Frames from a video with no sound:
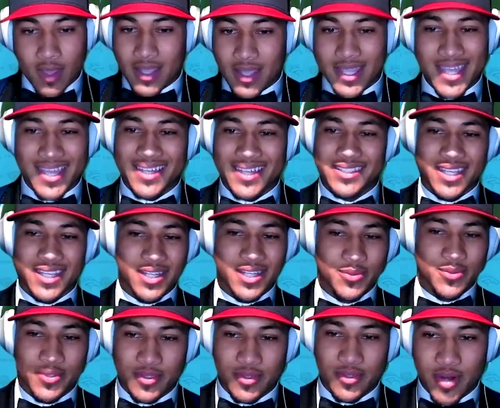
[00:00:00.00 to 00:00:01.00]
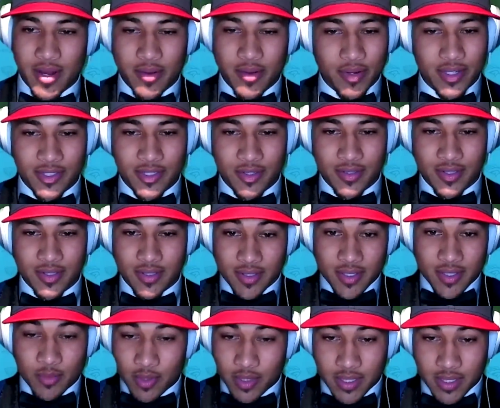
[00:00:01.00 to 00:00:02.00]
Yeah, John was a great resource
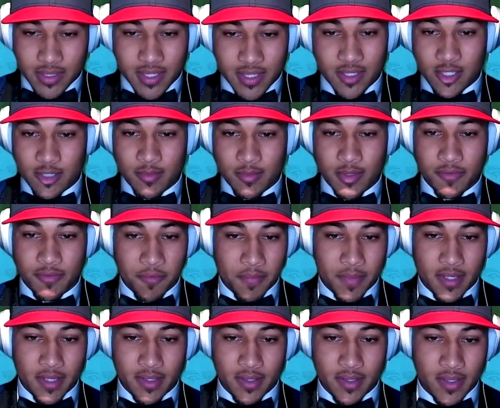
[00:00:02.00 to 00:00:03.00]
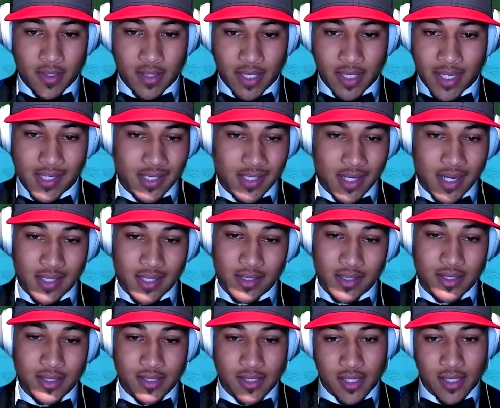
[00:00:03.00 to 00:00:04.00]
and will continue to be for me. Like I said, I
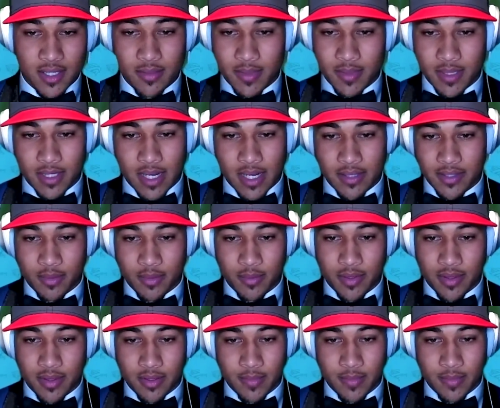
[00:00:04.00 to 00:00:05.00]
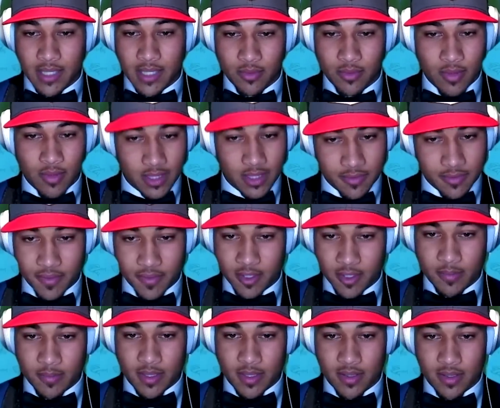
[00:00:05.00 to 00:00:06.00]
learned a ton being out there with him, got to watch
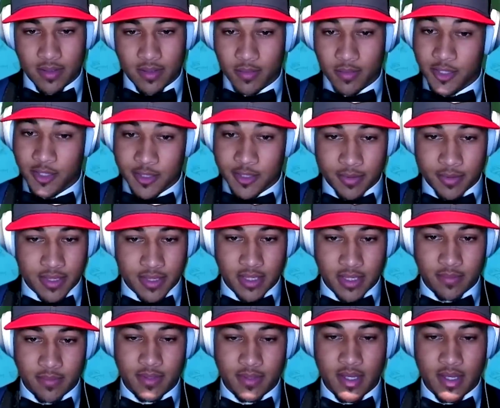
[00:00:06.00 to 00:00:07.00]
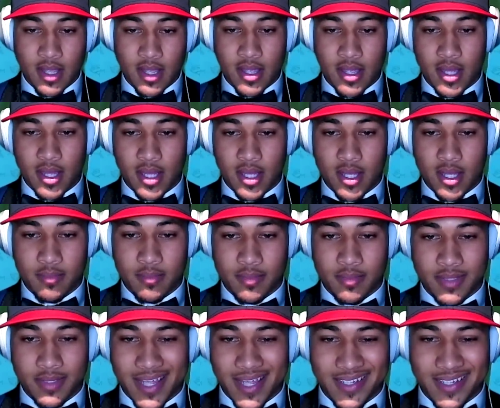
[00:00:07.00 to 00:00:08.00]
film on multiple teams. But
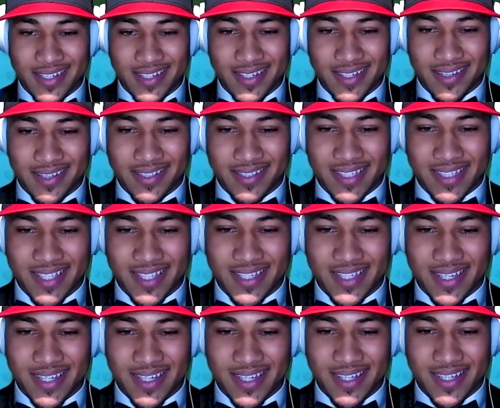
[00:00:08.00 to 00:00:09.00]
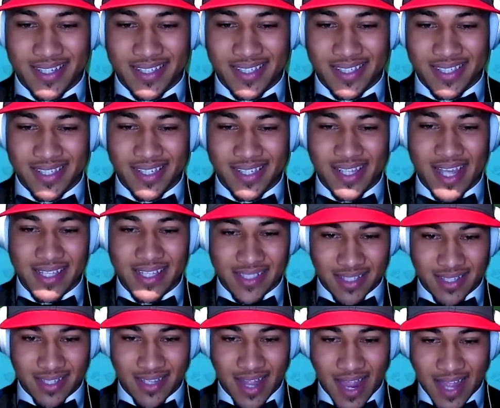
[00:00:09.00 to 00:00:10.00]
yeah, he has
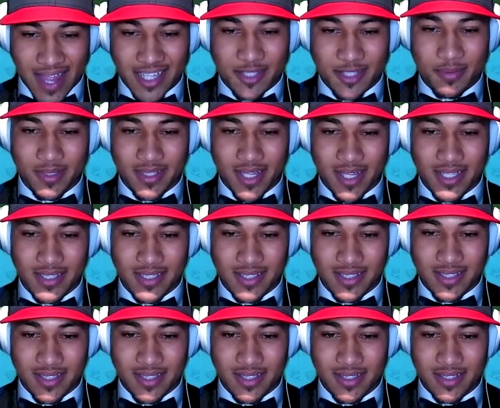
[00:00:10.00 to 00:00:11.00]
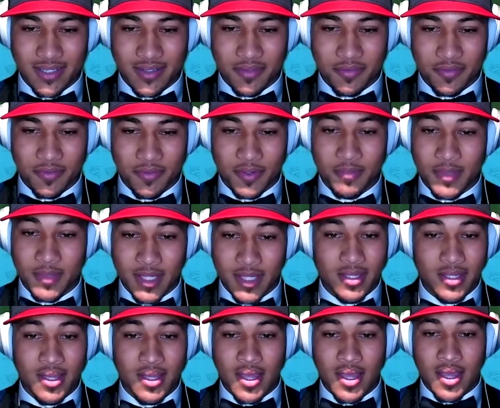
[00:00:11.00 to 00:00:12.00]
high expectations, and for me,
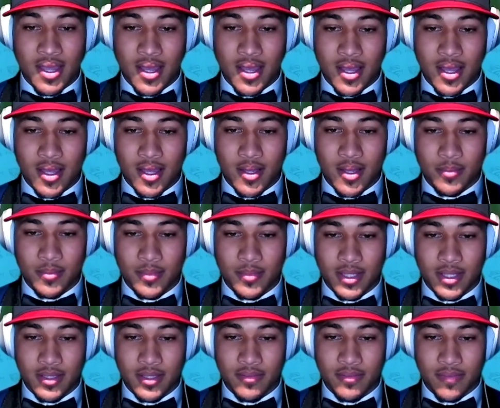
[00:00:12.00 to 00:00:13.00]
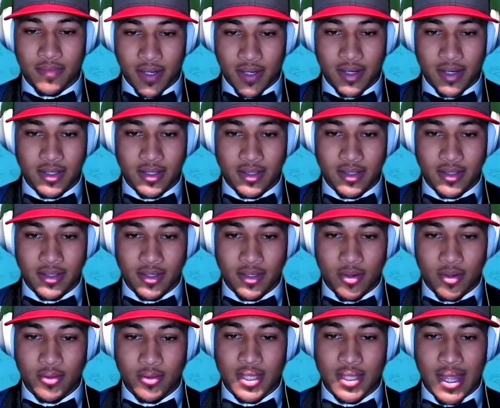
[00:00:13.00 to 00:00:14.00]
and very, you know,
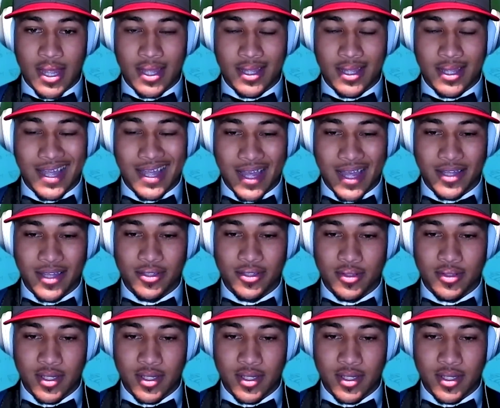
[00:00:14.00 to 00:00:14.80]
holds Kyle,